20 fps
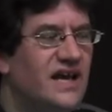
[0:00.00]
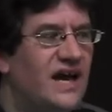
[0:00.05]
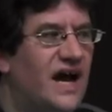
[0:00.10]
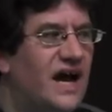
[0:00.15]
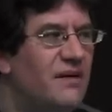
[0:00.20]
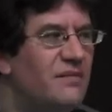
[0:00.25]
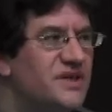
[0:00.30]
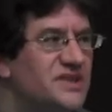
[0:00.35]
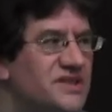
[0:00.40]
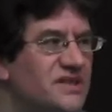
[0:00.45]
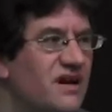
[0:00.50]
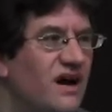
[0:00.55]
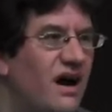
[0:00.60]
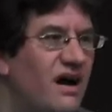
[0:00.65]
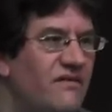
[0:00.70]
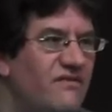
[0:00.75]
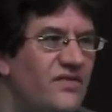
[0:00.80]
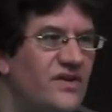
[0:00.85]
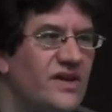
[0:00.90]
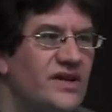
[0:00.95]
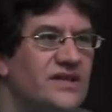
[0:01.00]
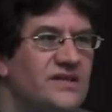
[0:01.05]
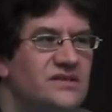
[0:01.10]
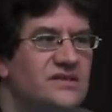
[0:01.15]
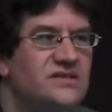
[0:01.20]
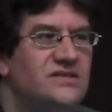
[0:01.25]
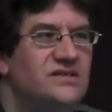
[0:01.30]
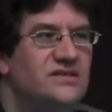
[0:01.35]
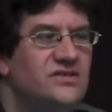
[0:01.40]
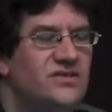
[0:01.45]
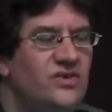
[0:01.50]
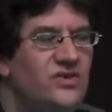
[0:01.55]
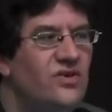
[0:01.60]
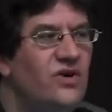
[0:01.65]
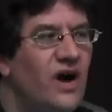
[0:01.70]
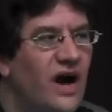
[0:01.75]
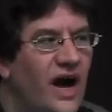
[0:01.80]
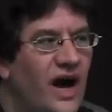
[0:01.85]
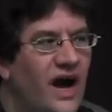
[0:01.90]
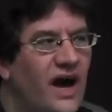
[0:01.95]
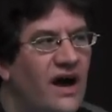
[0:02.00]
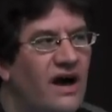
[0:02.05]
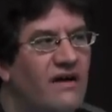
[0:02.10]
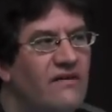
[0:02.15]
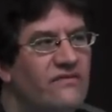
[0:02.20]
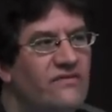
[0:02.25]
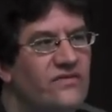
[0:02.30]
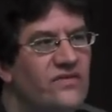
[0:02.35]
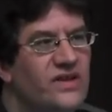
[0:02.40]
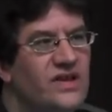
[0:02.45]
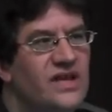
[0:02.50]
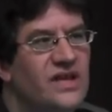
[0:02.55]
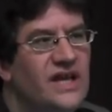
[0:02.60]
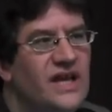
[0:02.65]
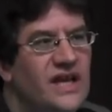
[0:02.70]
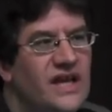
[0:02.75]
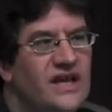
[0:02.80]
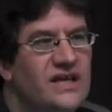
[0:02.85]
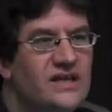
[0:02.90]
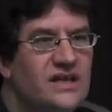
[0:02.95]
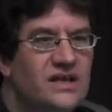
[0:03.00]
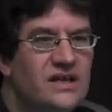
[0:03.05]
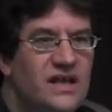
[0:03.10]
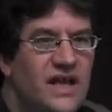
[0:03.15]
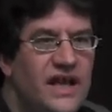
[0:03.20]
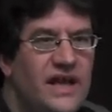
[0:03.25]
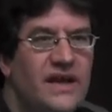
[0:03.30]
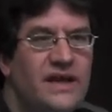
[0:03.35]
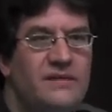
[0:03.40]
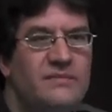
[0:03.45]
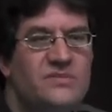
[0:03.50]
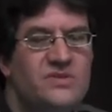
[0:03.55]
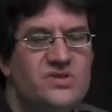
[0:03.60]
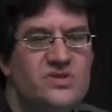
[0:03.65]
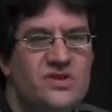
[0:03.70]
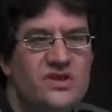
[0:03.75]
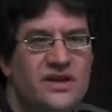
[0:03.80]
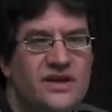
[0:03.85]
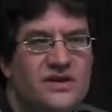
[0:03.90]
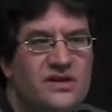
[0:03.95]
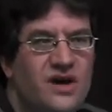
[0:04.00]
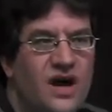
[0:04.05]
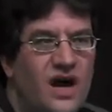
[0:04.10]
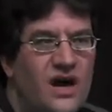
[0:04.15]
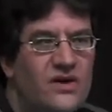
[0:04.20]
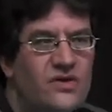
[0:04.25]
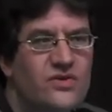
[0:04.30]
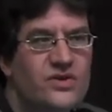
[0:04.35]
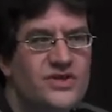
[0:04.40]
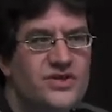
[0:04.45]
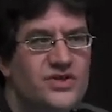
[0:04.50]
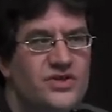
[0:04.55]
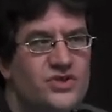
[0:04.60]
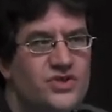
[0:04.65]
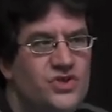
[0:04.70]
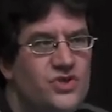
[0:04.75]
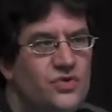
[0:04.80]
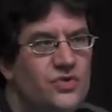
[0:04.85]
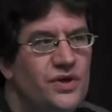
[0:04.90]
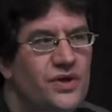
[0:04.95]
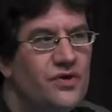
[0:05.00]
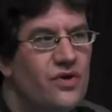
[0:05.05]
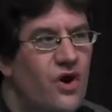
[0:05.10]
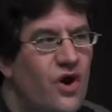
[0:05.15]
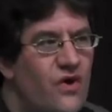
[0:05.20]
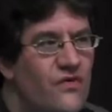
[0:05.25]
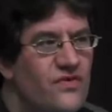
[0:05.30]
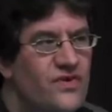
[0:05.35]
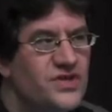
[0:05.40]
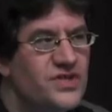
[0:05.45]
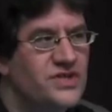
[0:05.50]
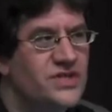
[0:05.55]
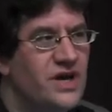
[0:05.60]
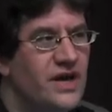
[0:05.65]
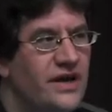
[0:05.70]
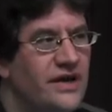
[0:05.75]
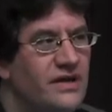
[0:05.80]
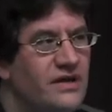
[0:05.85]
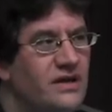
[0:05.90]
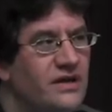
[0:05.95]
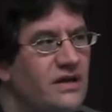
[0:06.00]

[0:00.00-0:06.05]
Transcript: how much confidence you have in claims that Congress is doing oversight